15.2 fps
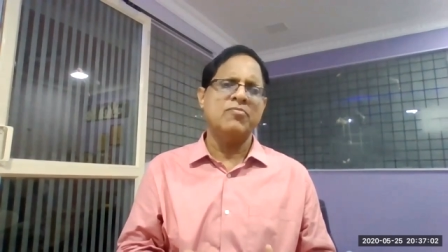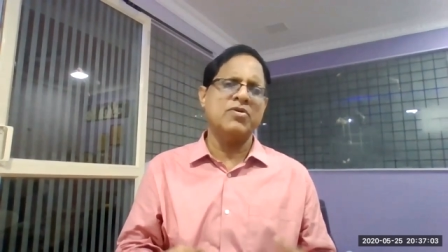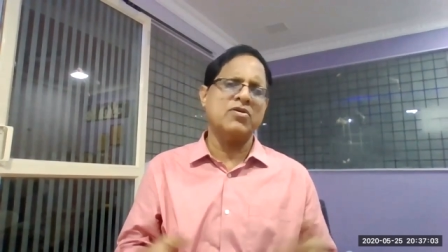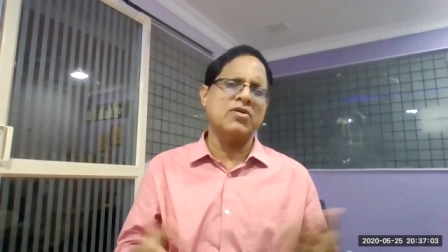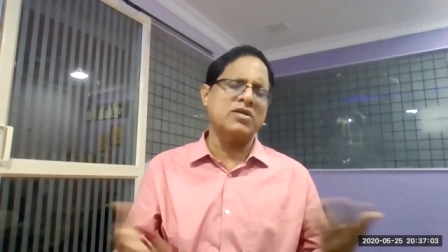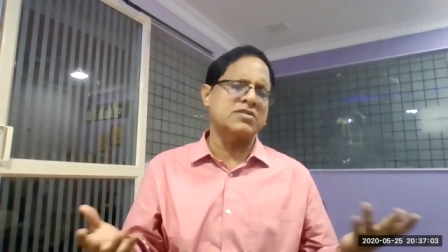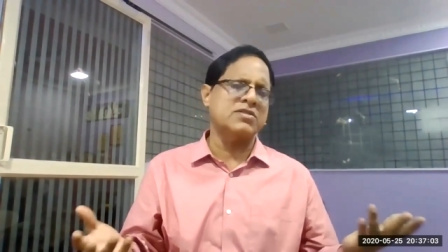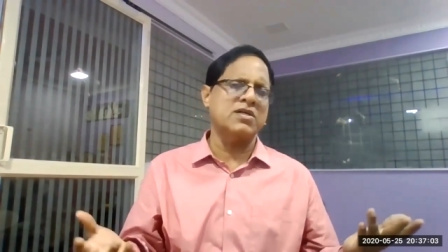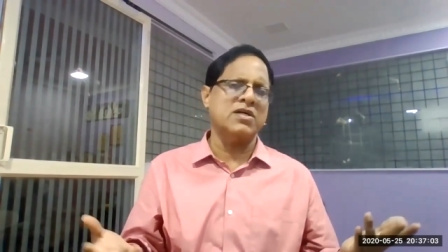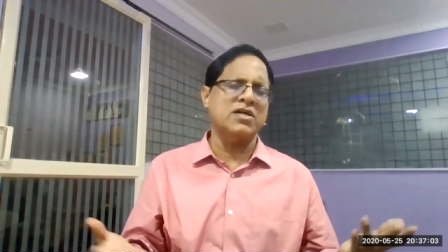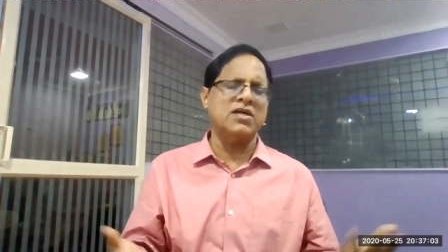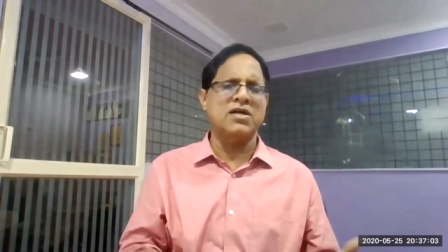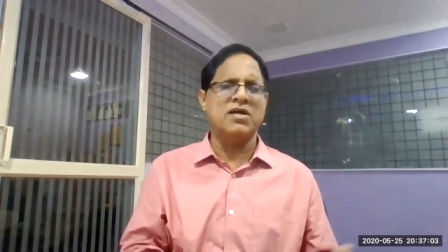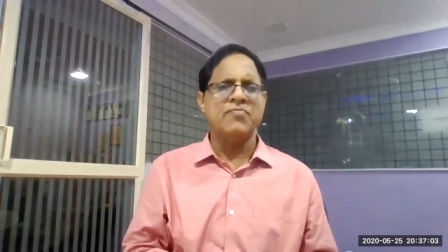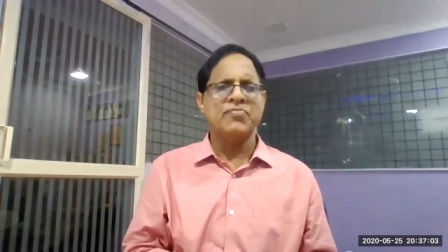because
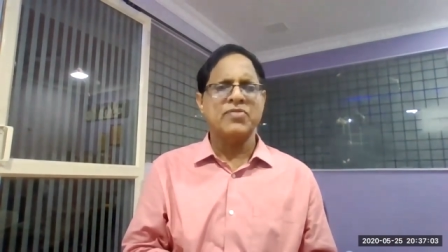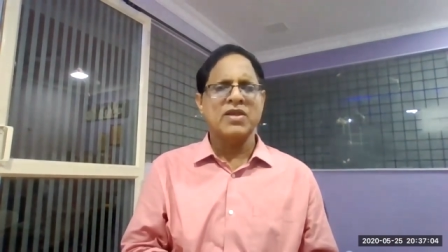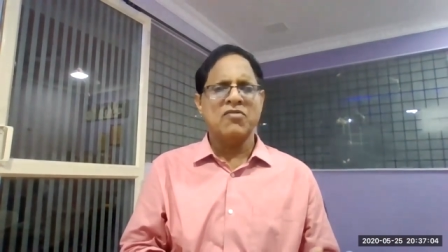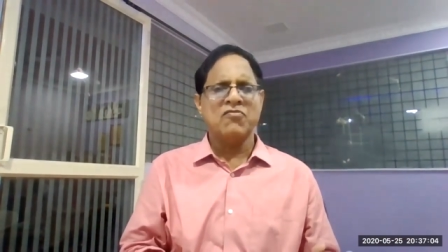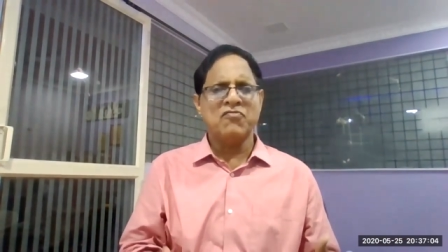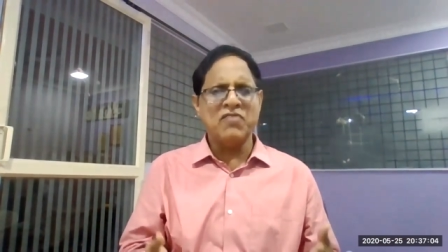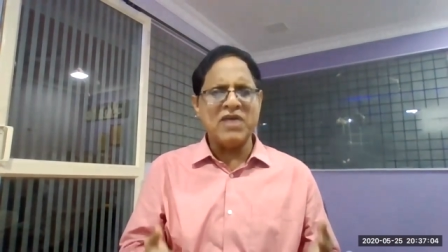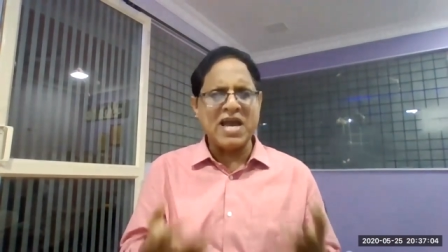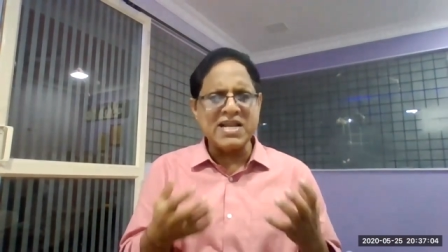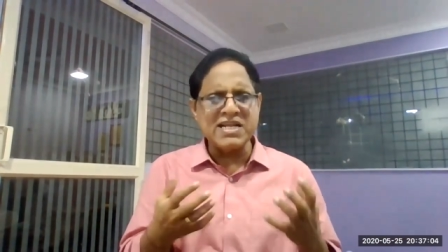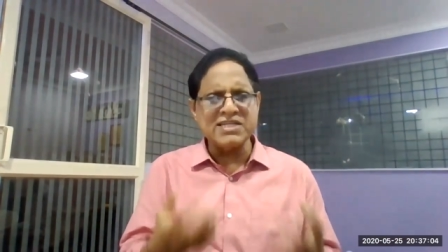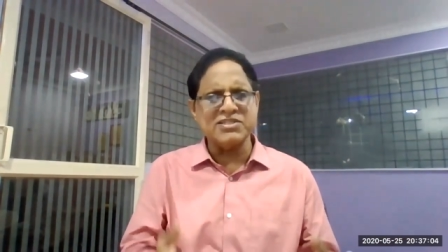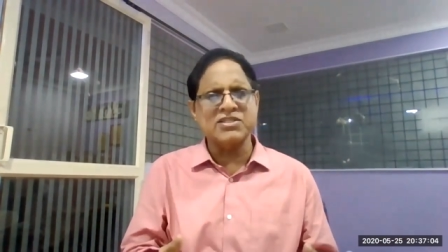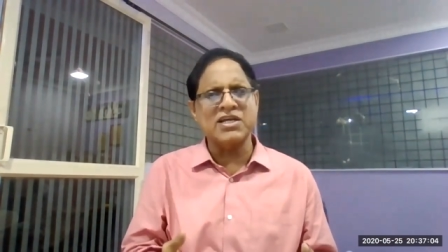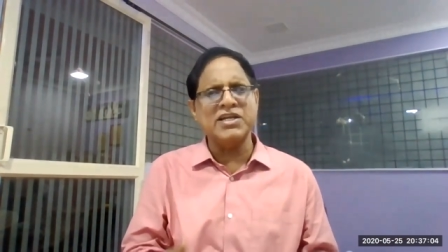where
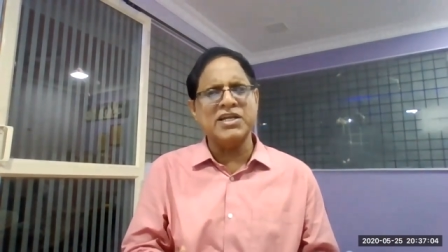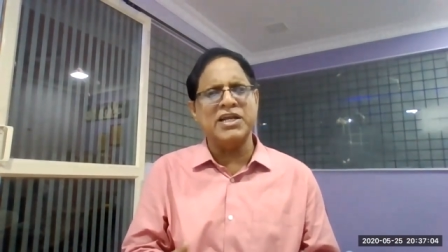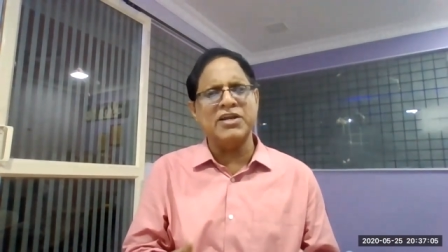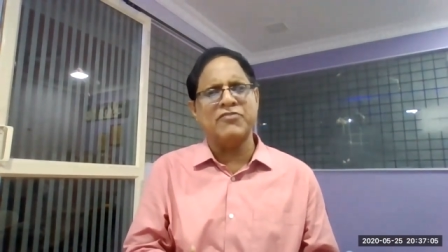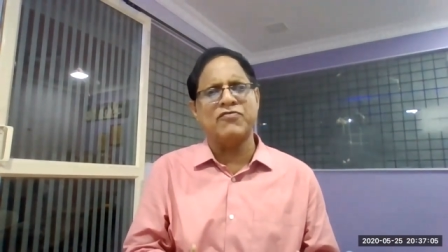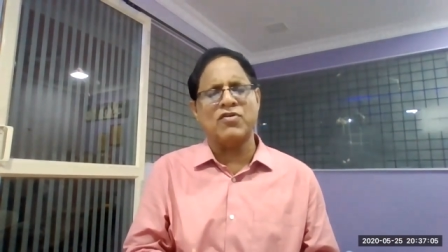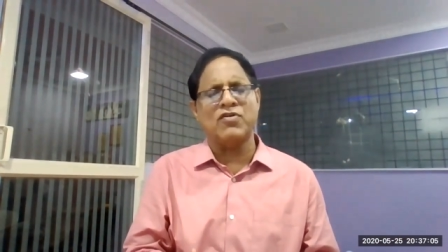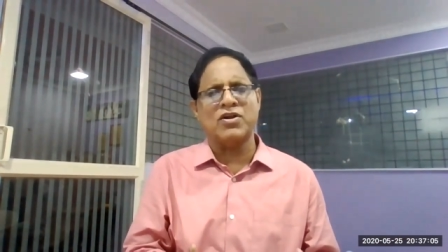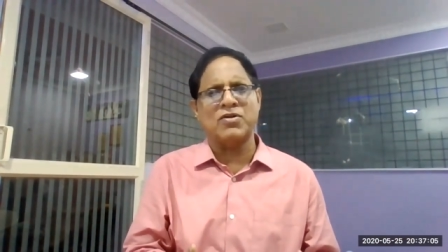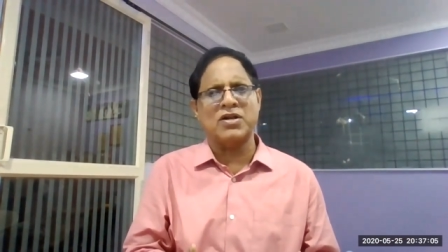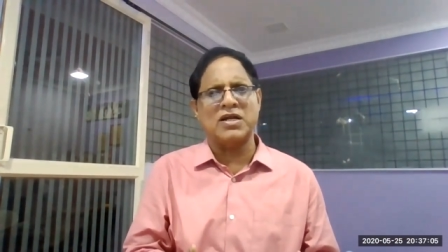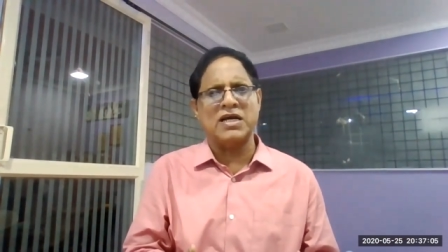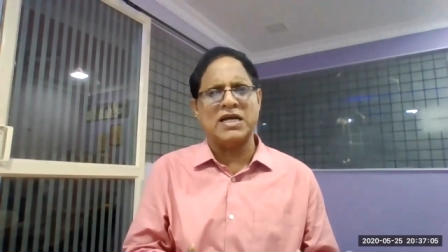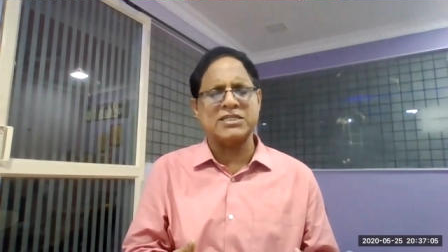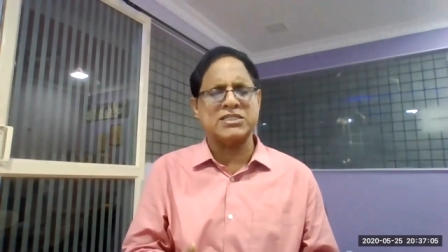is the need for
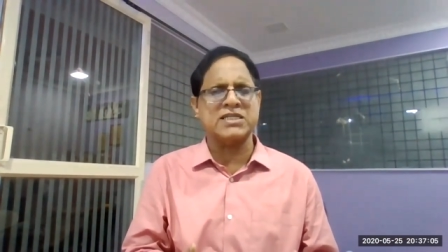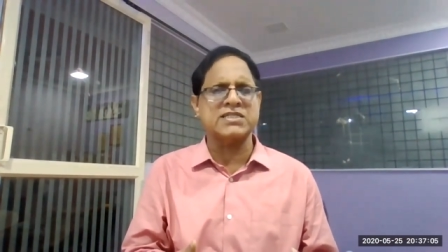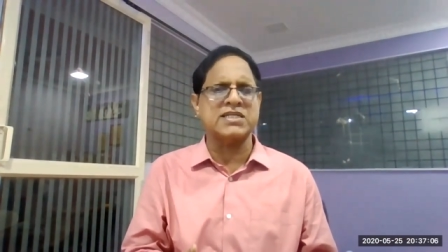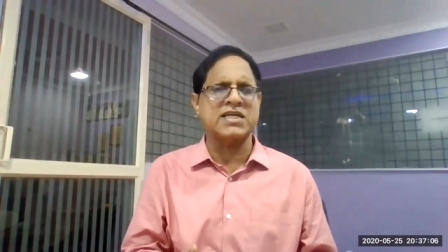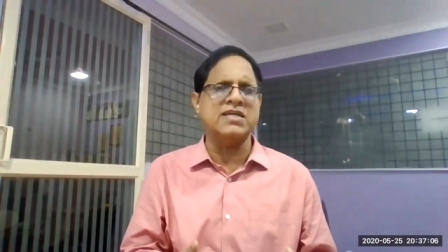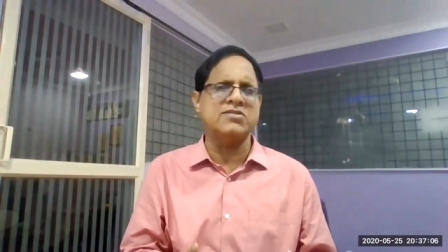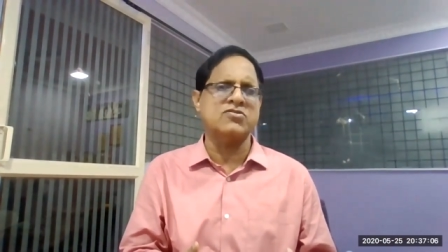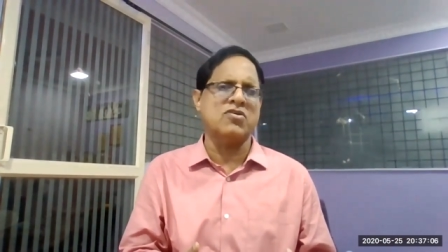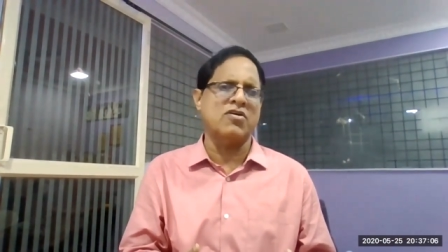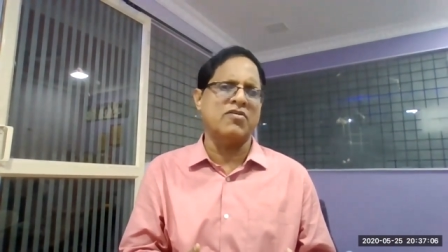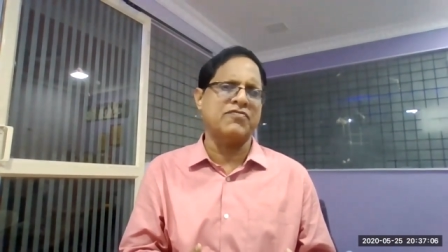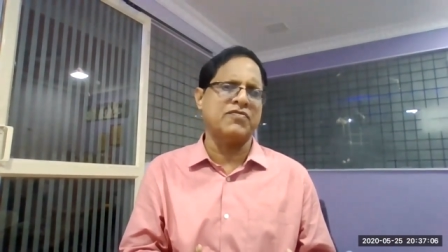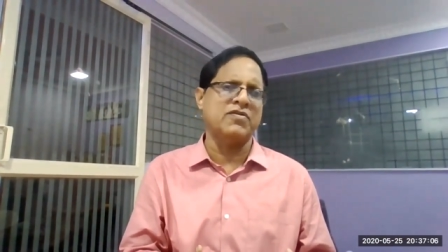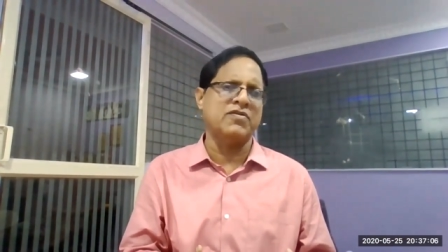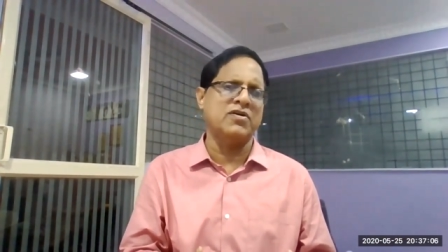uh, exercise
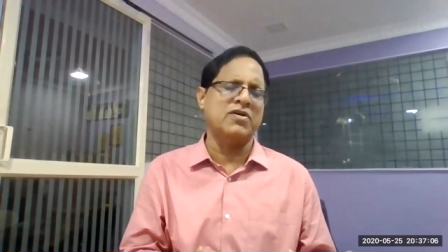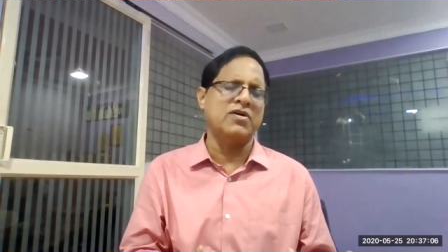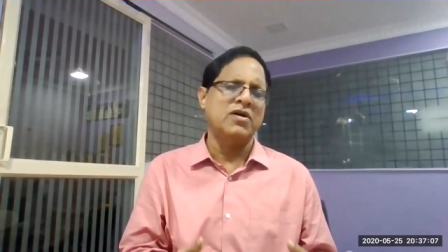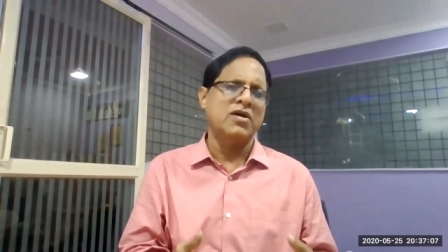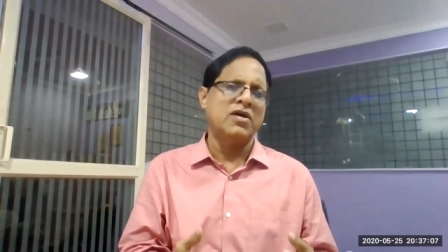of uh,